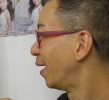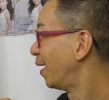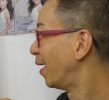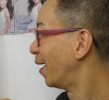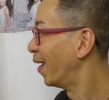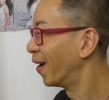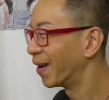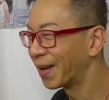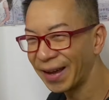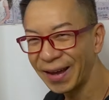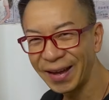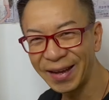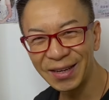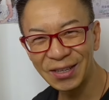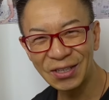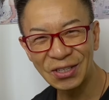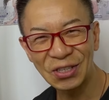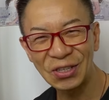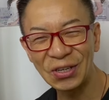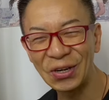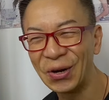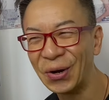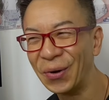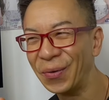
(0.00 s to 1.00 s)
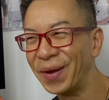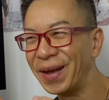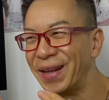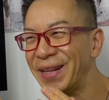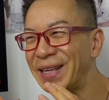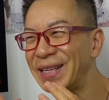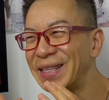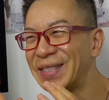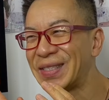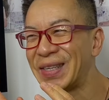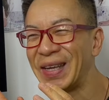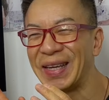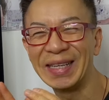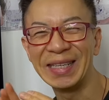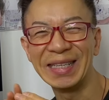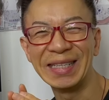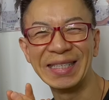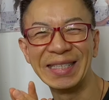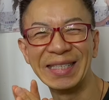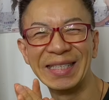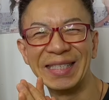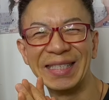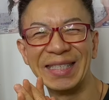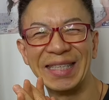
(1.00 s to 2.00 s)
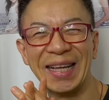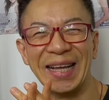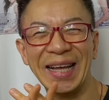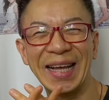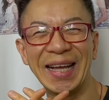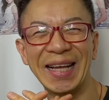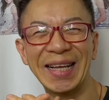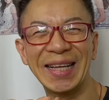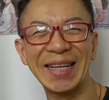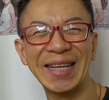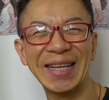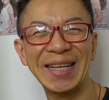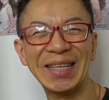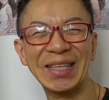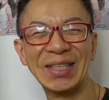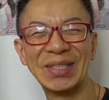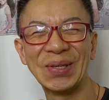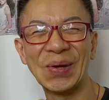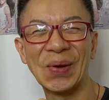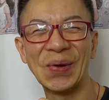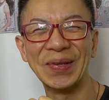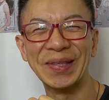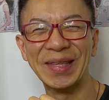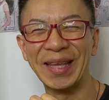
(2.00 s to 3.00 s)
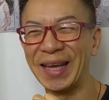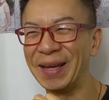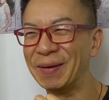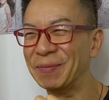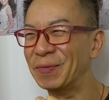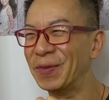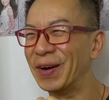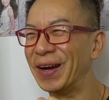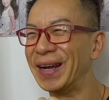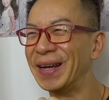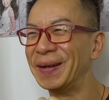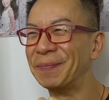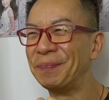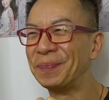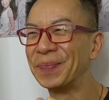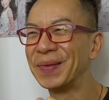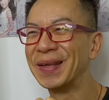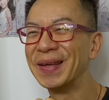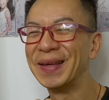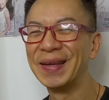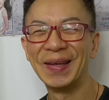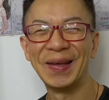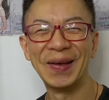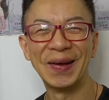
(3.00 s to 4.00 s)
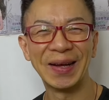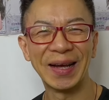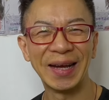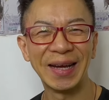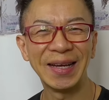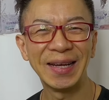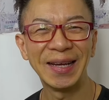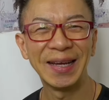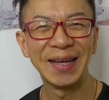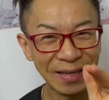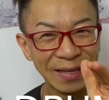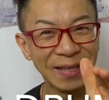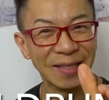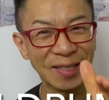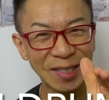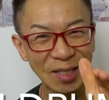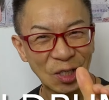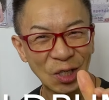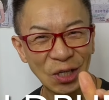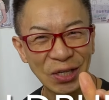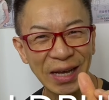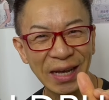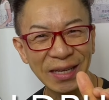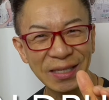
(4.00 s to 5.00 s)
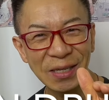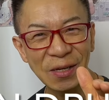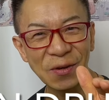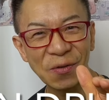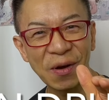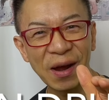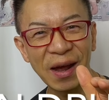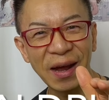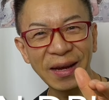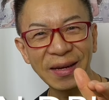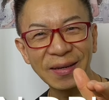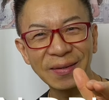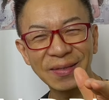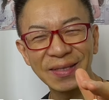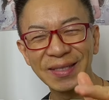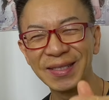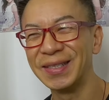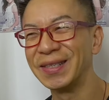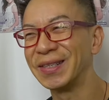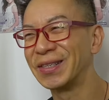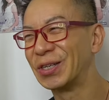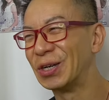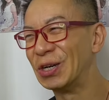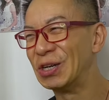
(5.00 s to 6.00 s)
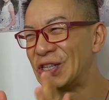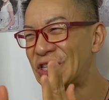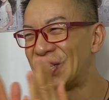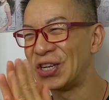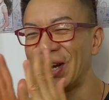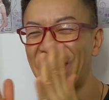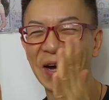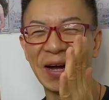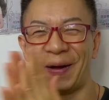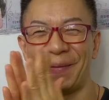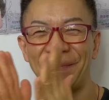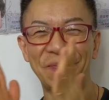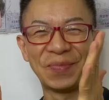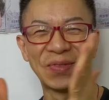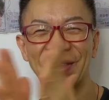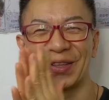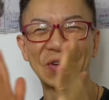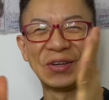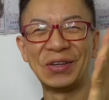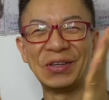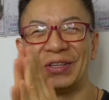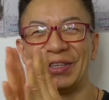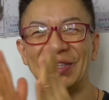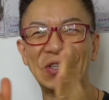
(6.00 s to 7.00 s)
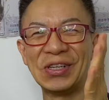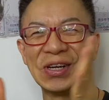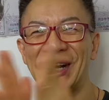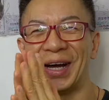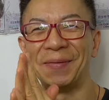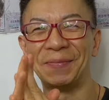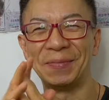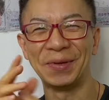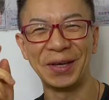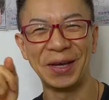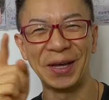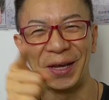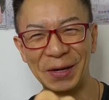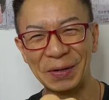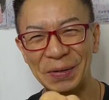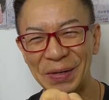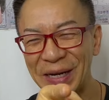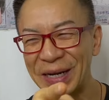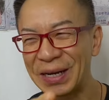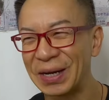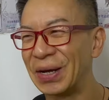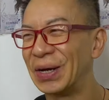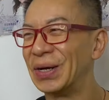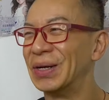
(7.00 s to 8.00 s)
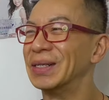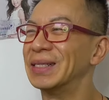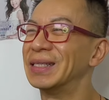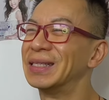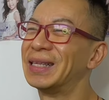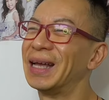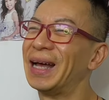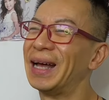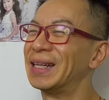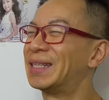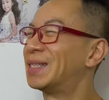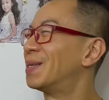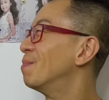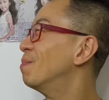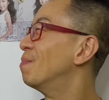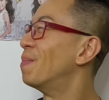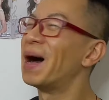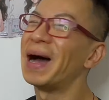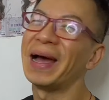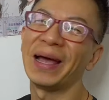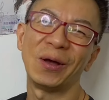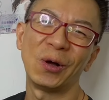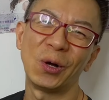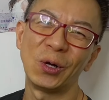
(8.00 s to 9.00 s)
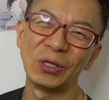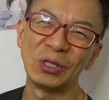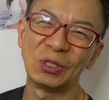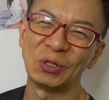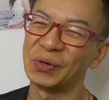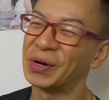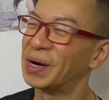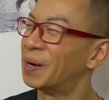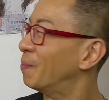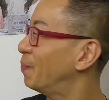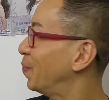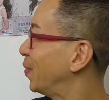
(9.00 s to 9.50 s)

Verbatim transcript: okay, she already sing the song name, right? Okay, did you guess it right? Good job, good job. Here we go. That's my own drum.